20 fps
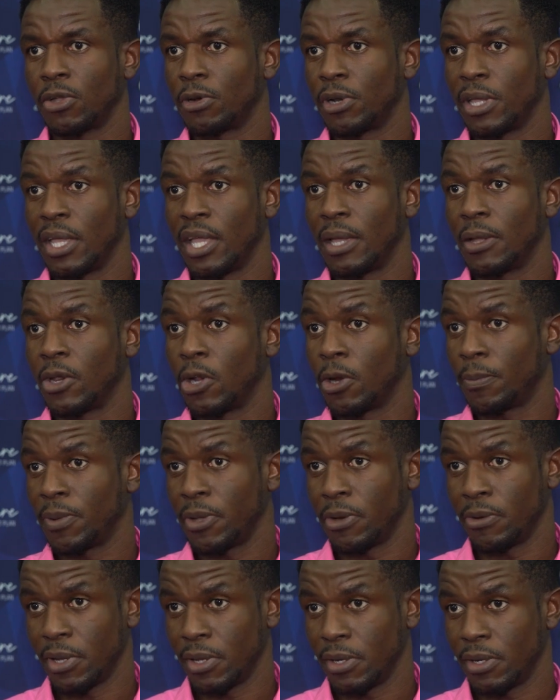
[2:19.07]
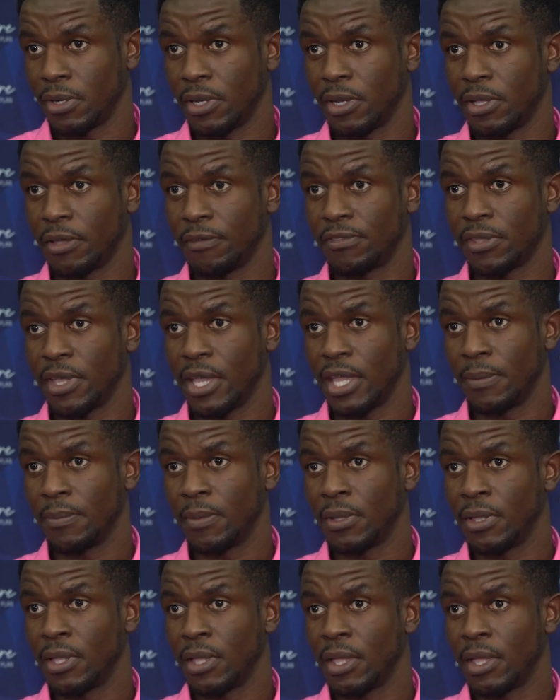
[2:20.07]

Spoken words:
38-year period of time.